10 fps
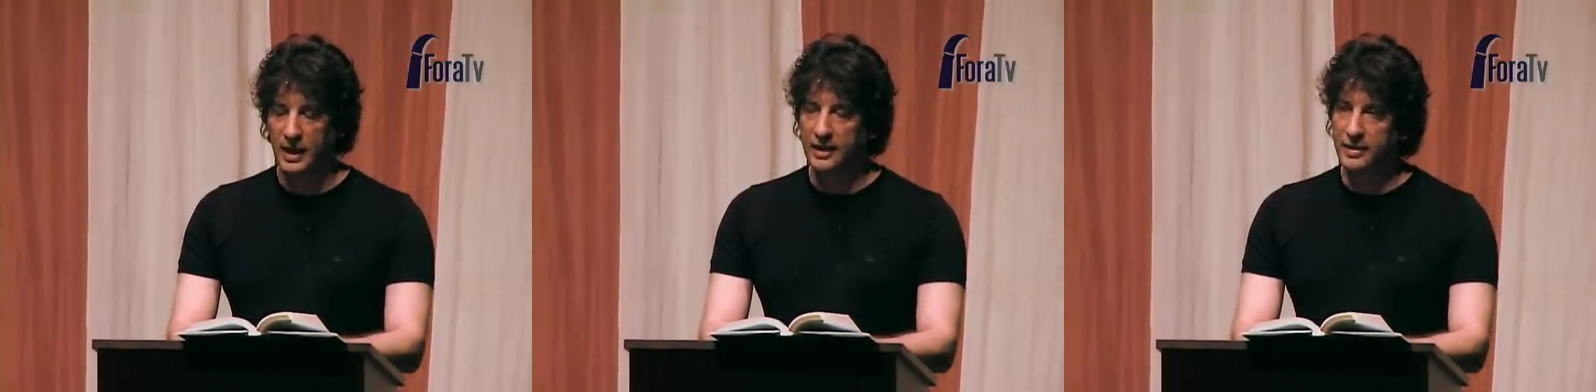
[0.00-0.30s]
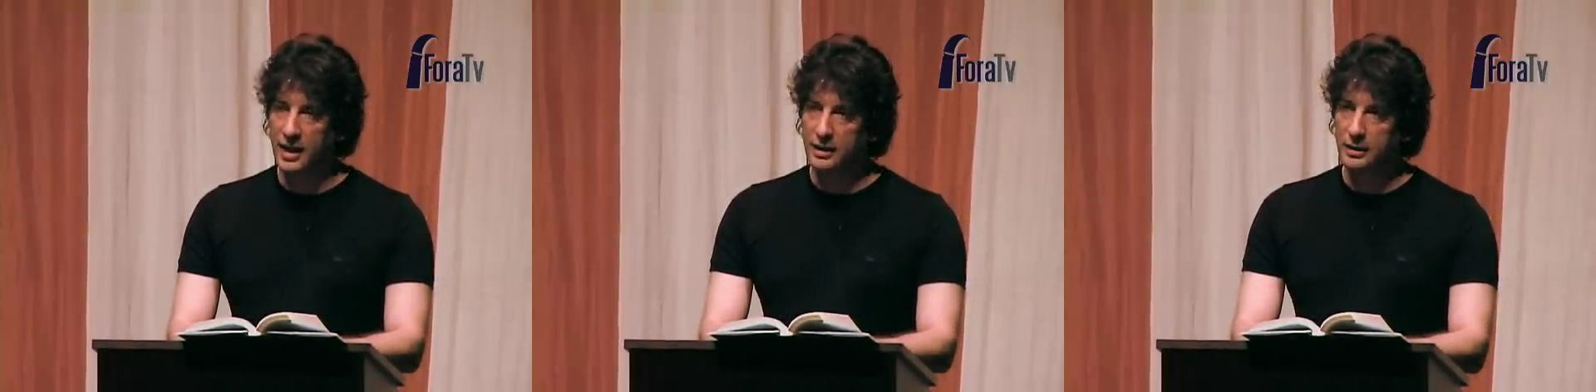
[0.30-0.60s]

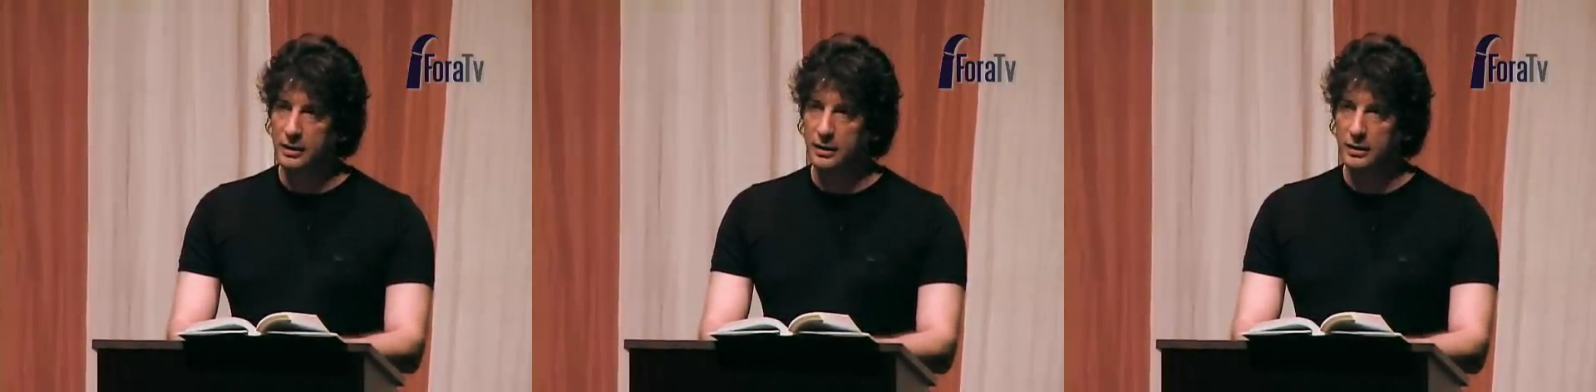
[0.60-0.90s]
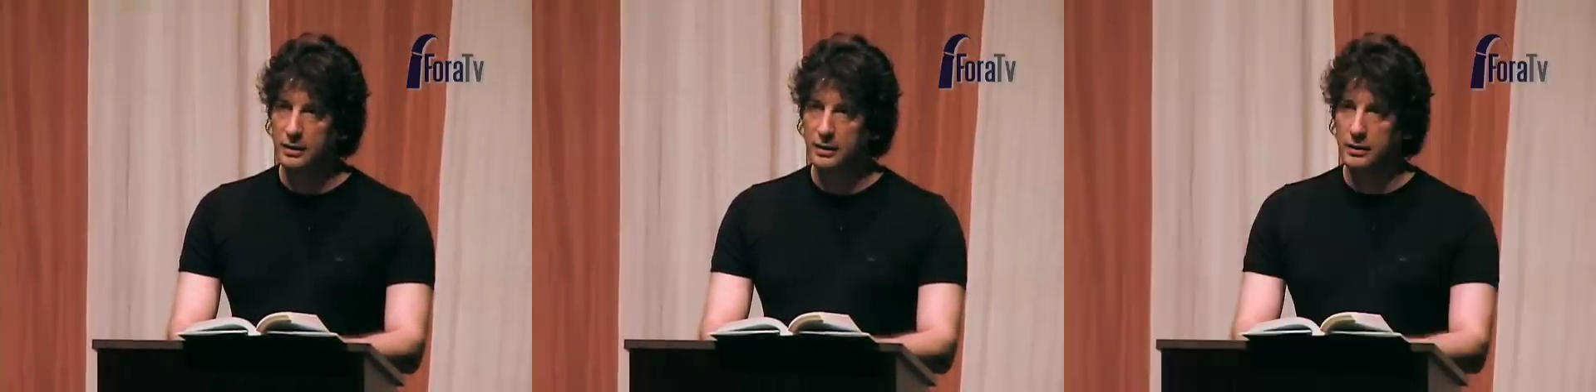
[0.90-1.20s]
and then
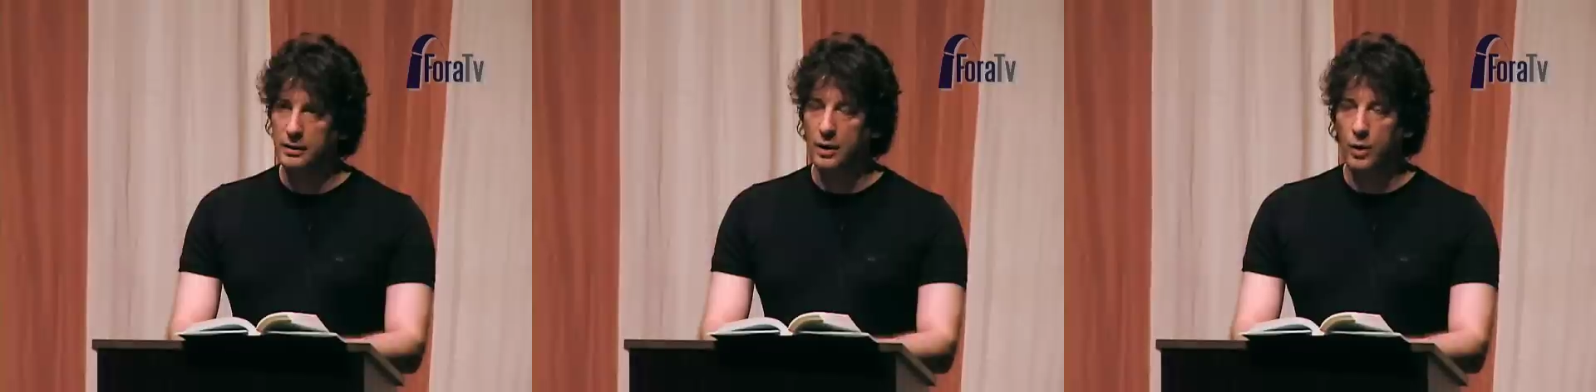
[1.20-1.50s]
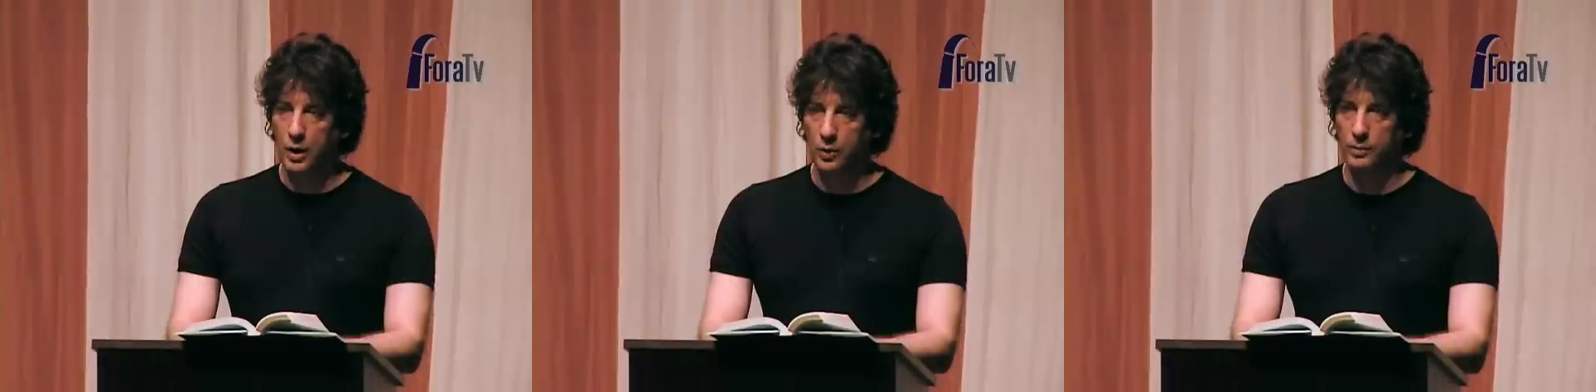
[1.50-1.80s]

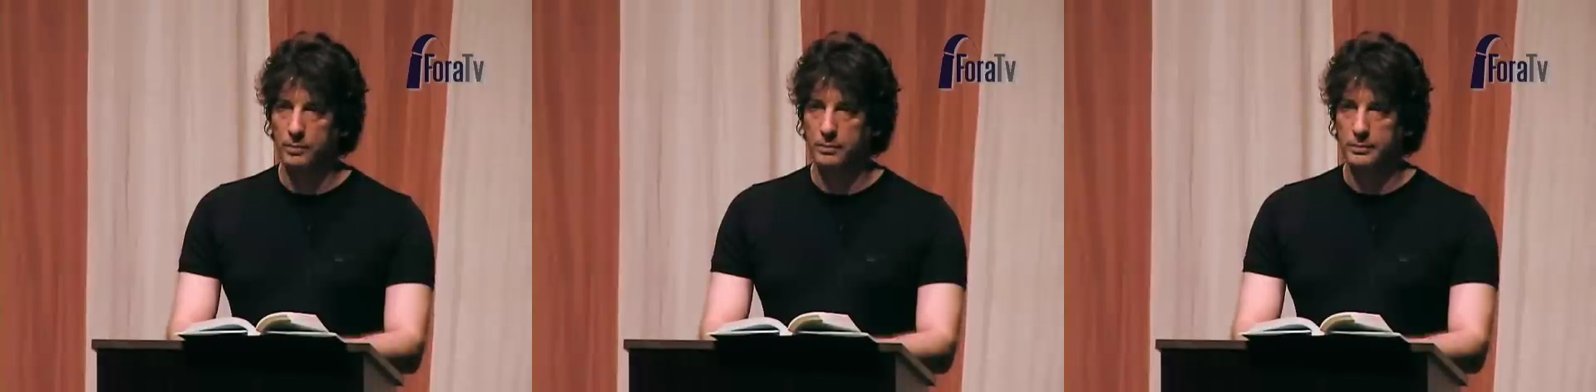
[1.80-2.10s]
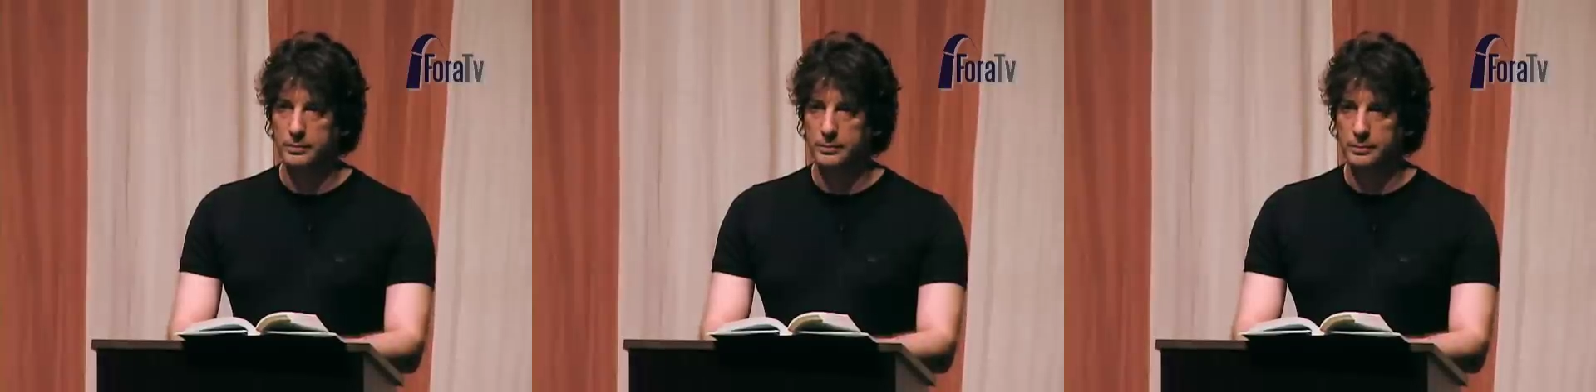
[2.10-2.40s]
go home,
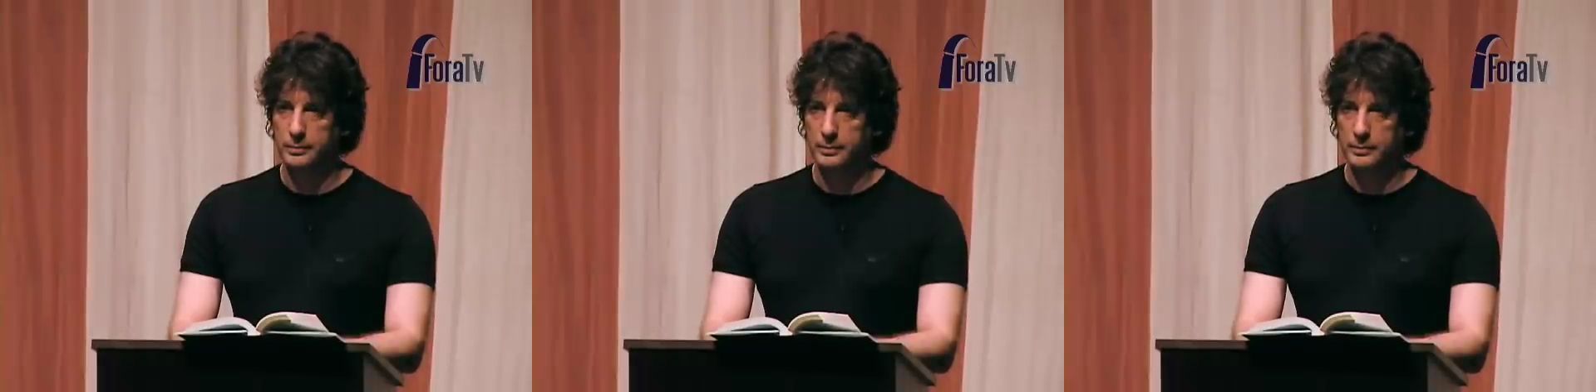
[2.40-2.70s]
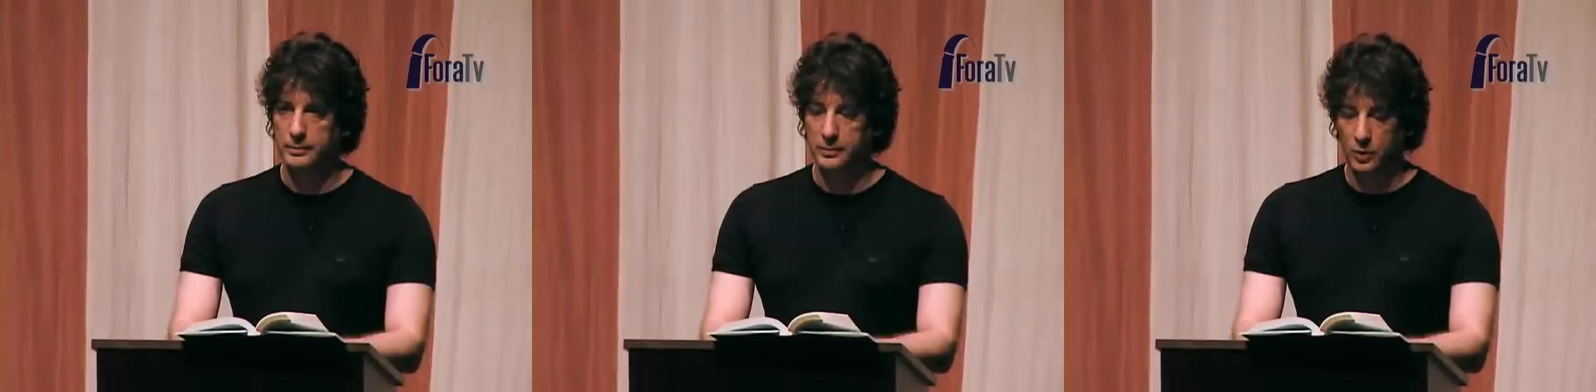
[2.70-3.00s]

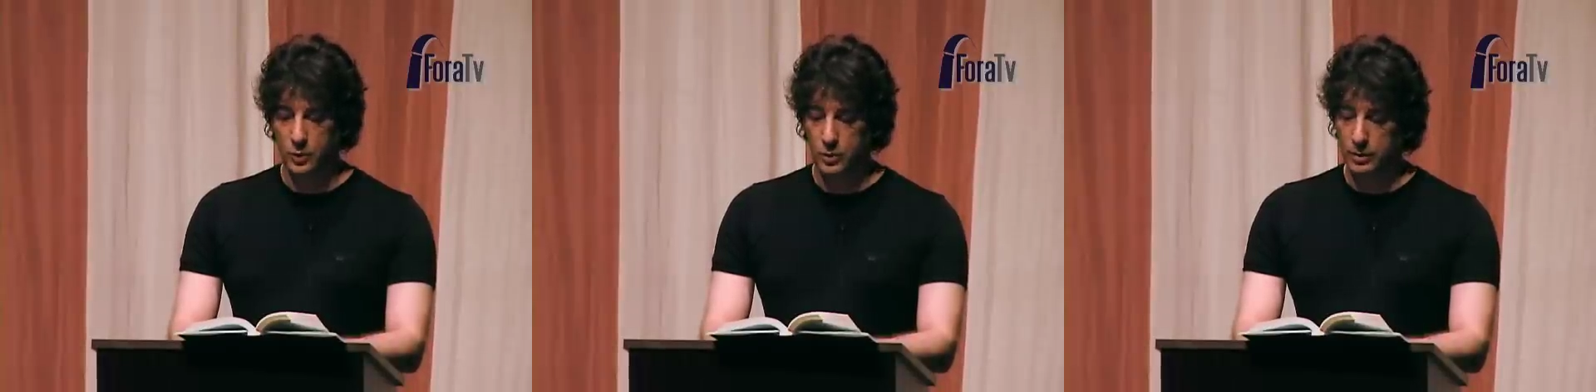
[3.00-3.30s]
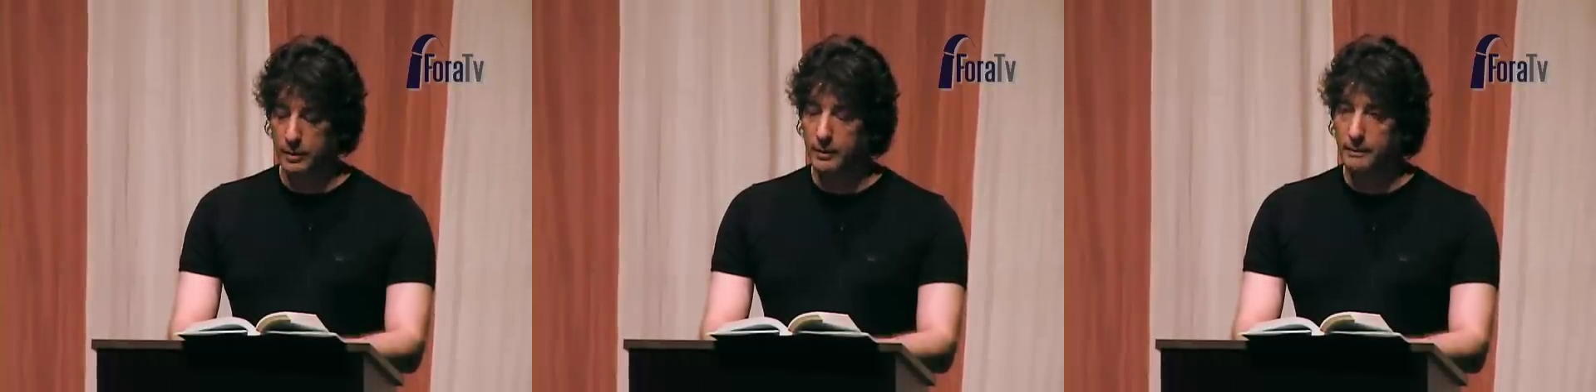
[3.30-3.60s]

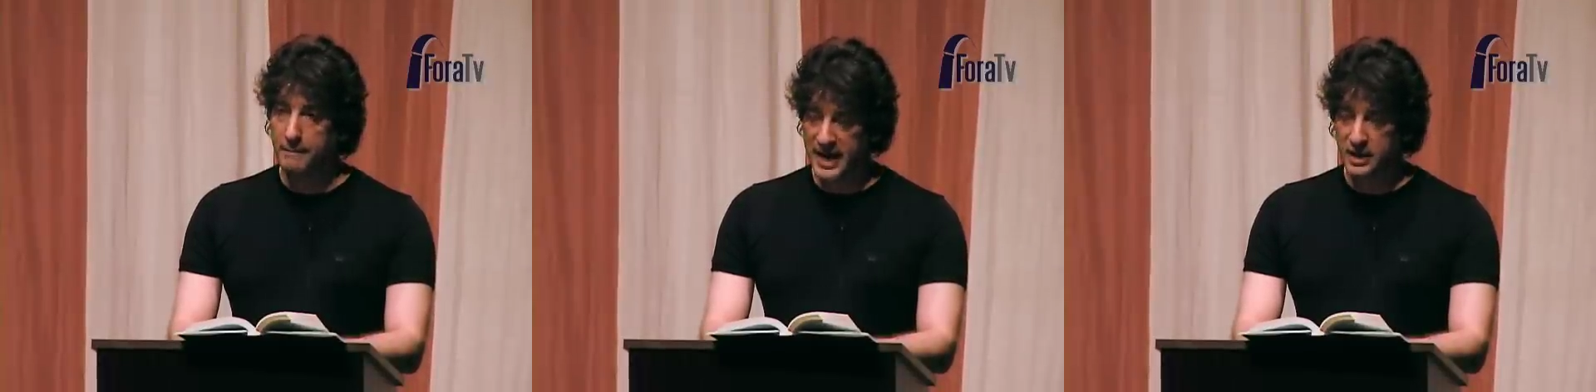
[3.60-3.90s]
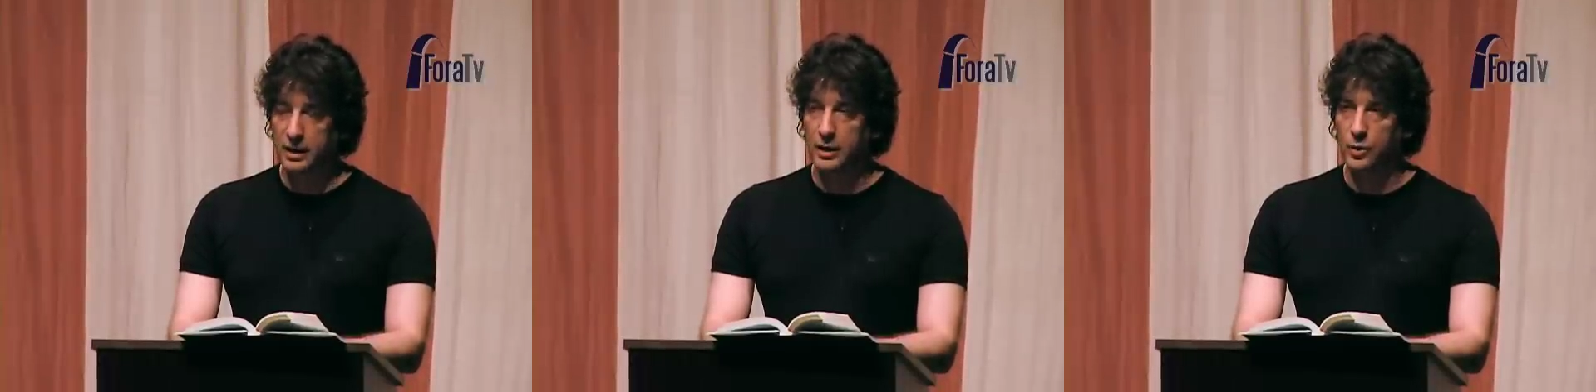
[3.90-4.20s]
or
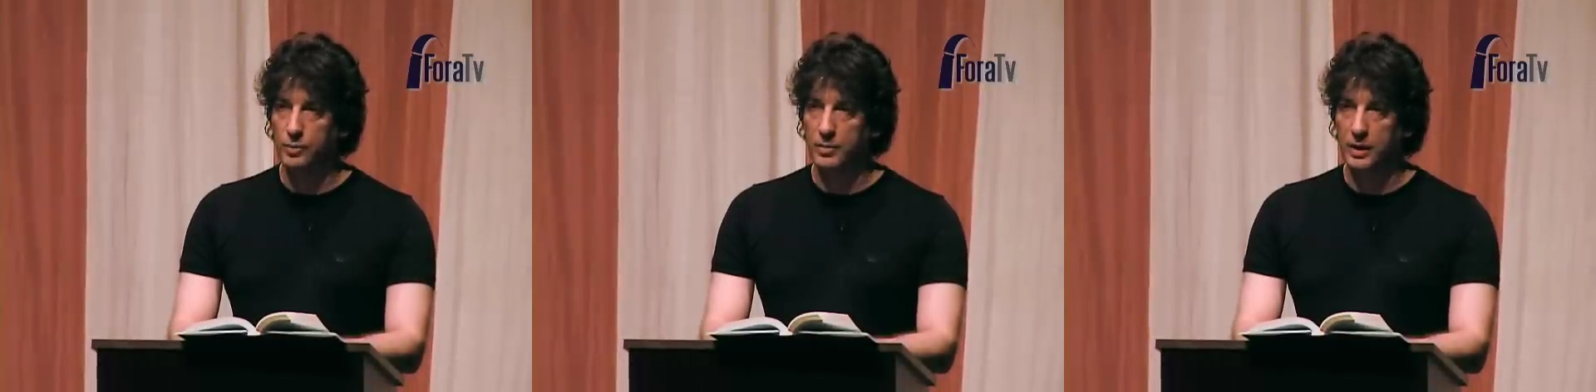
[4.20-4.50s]
make a home,